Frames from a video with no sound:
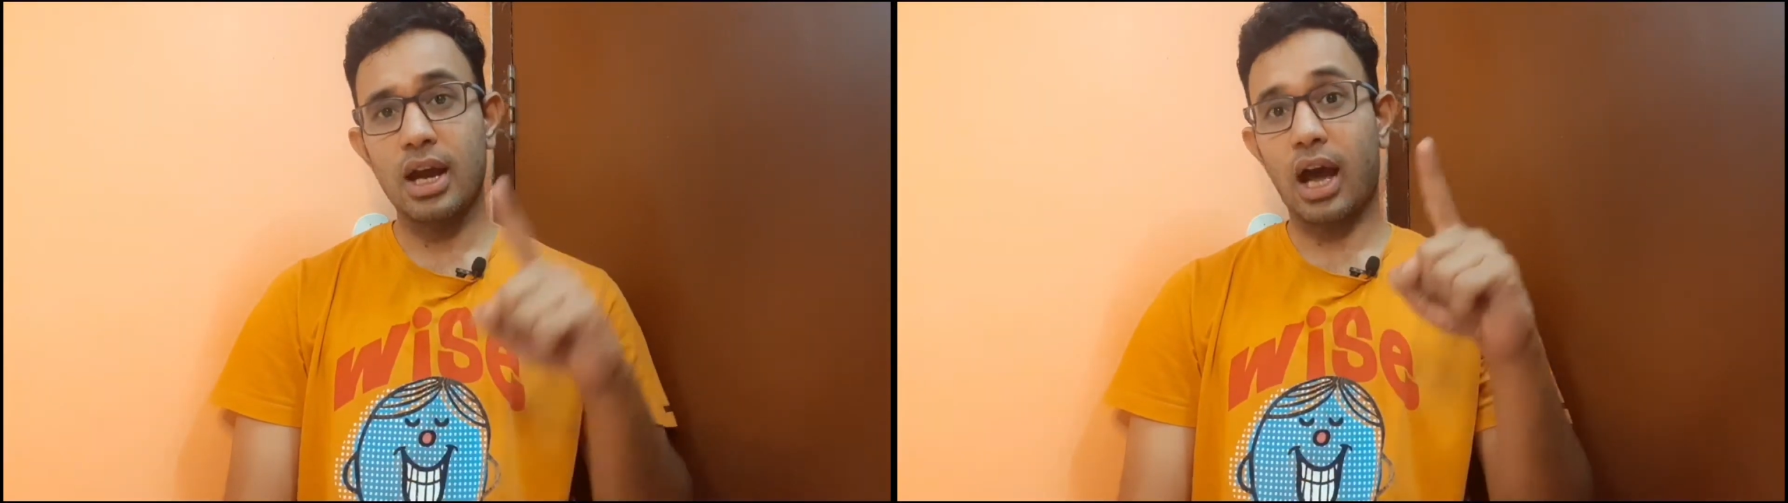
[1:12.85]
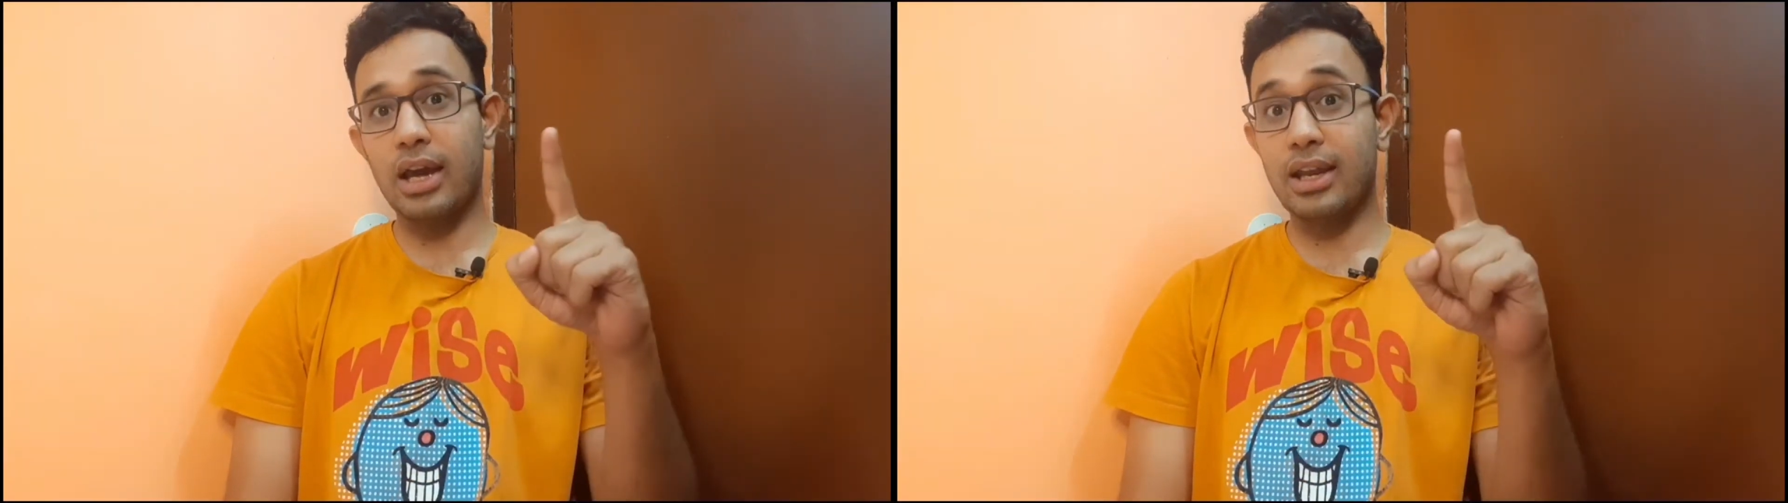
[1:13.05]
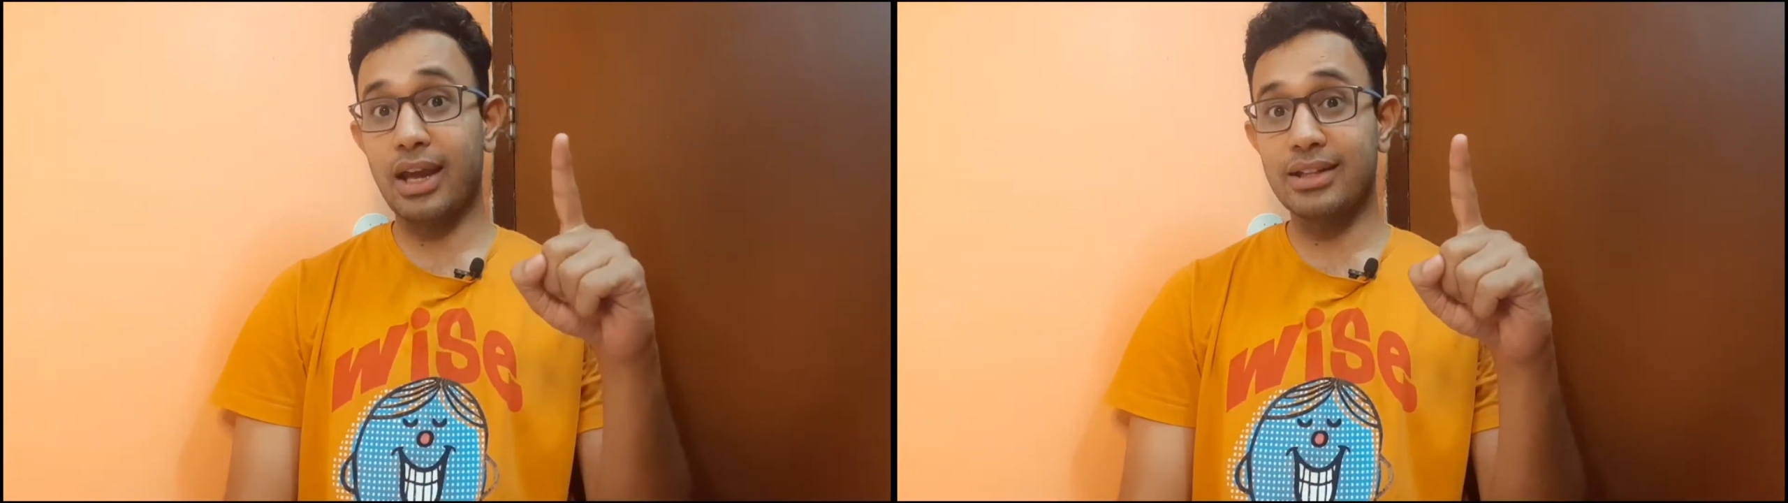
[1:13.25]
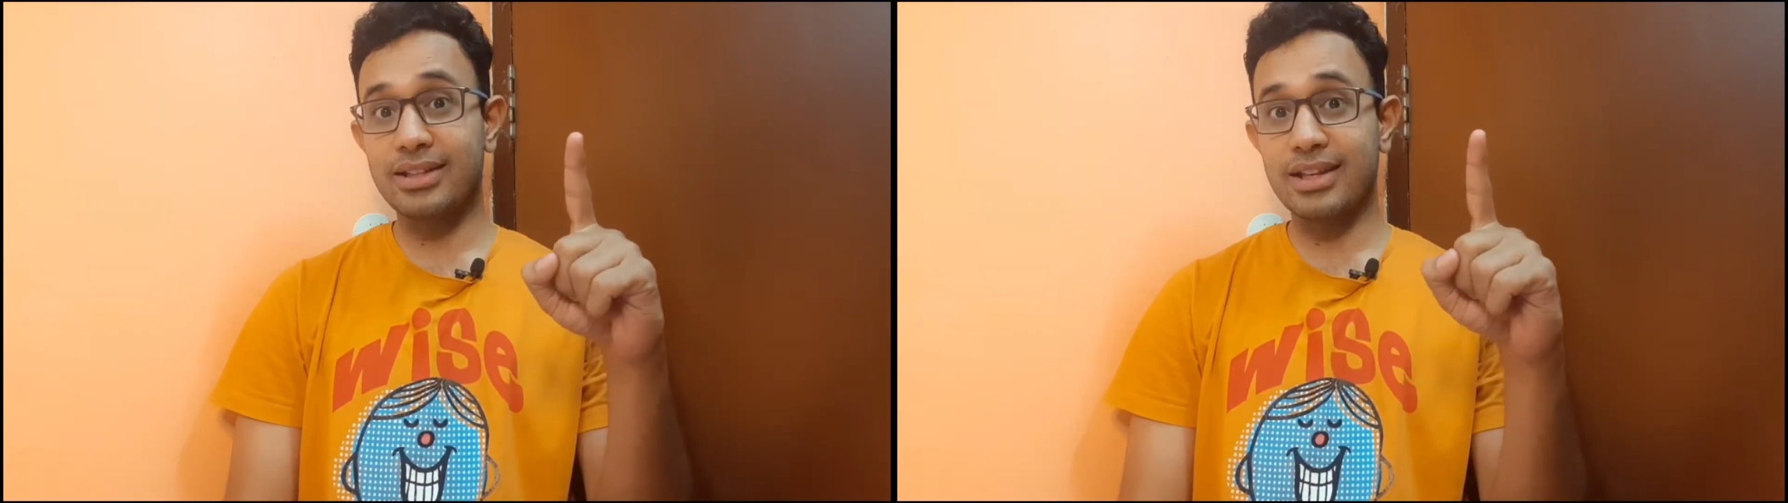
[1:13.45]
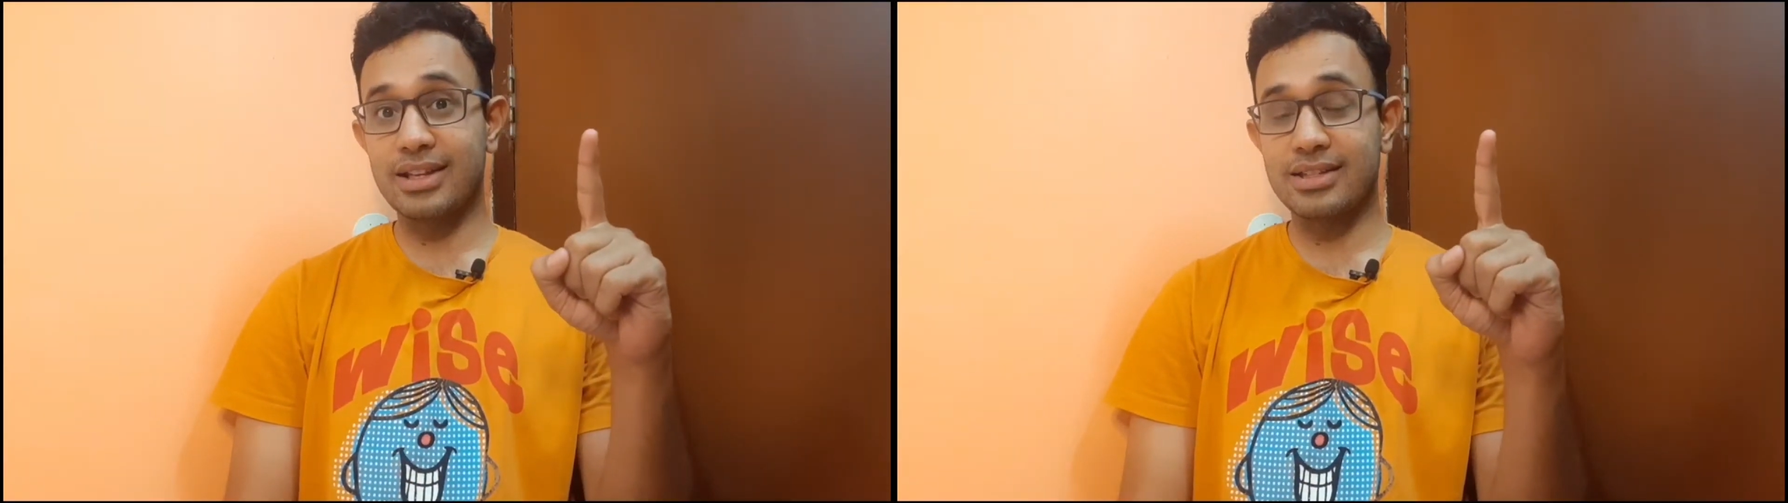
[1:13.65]
I like
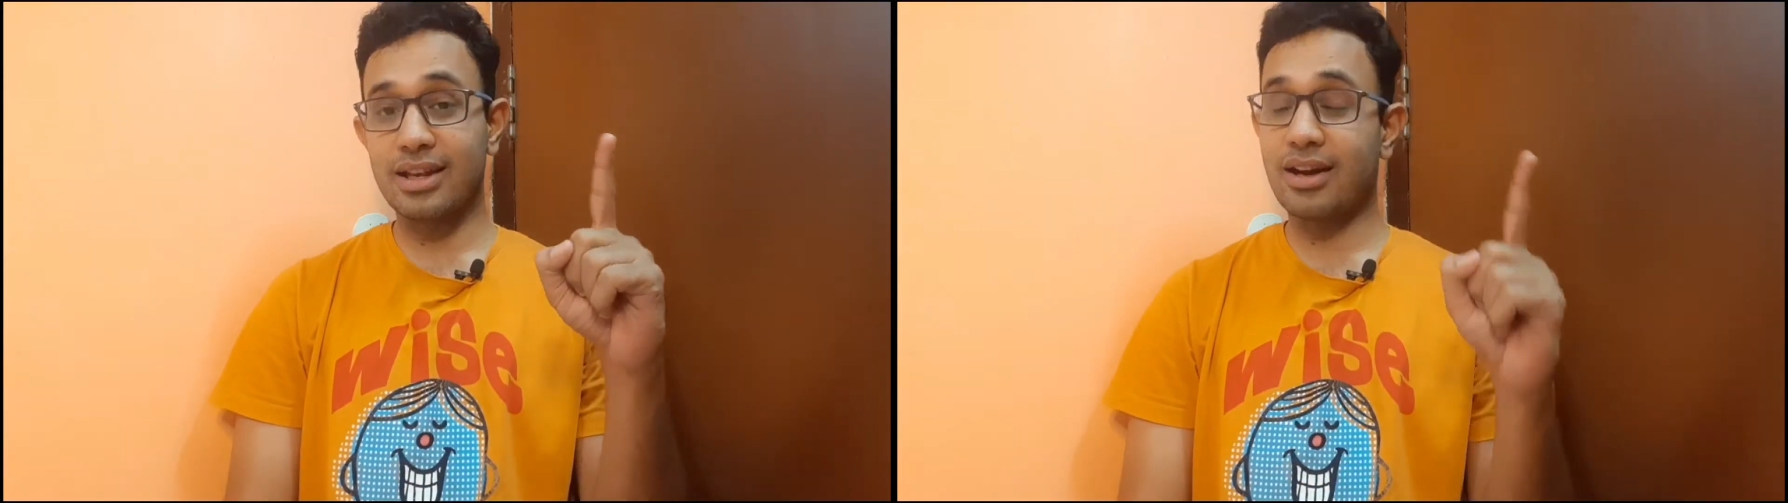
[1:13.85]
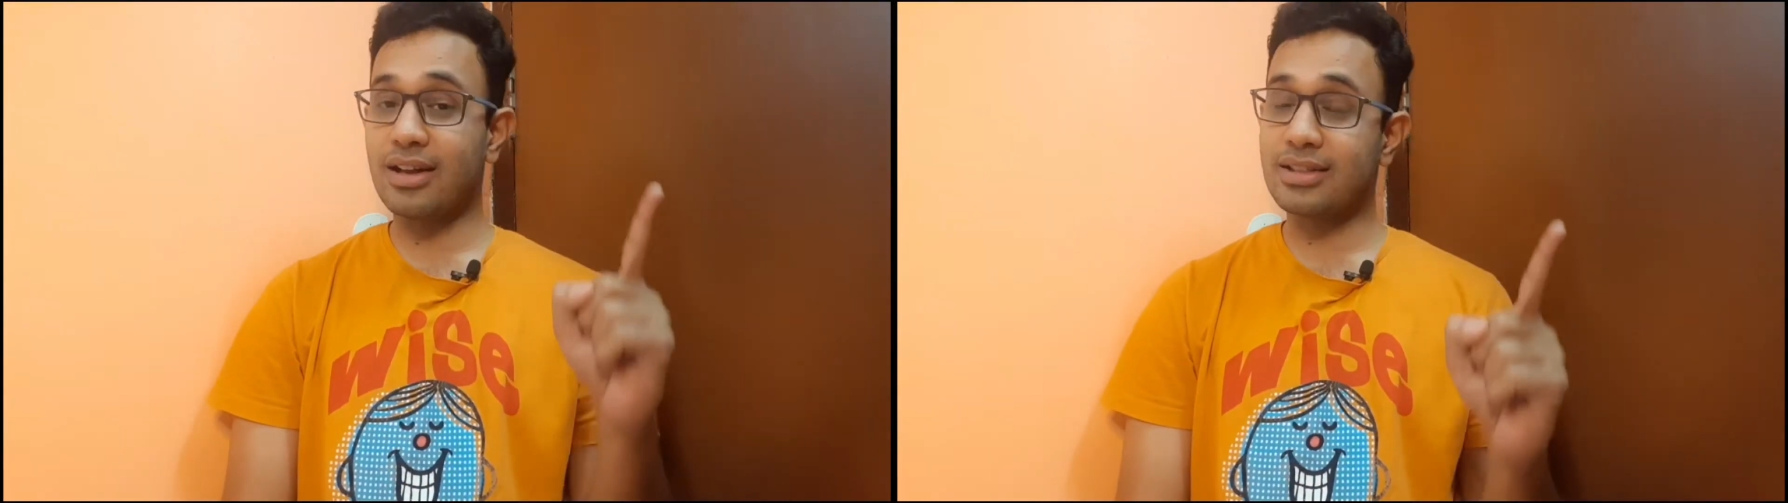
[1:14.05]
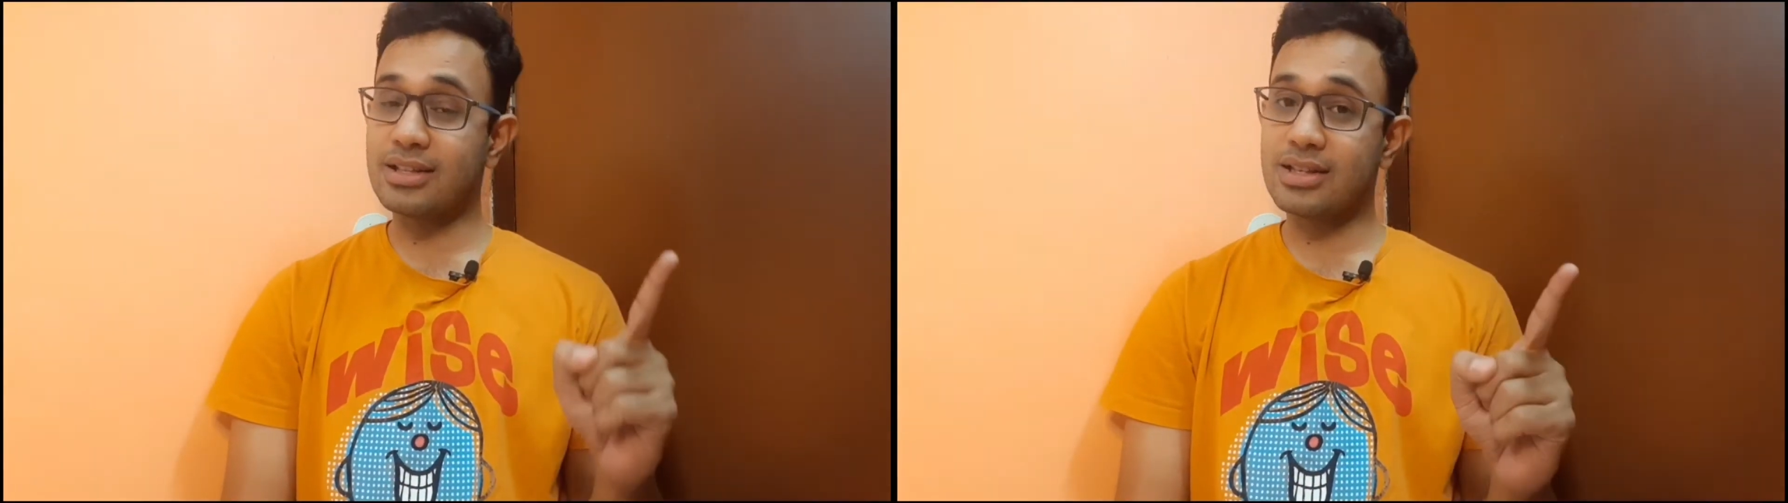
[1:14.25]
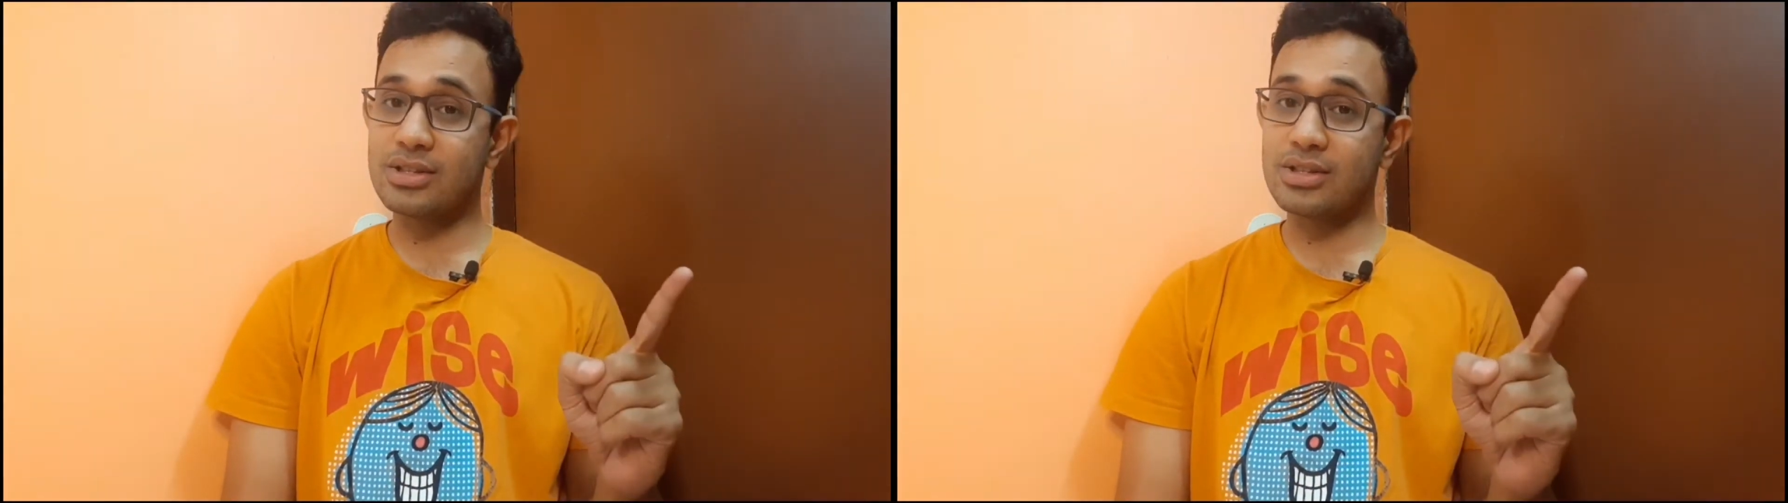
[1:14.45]
this, this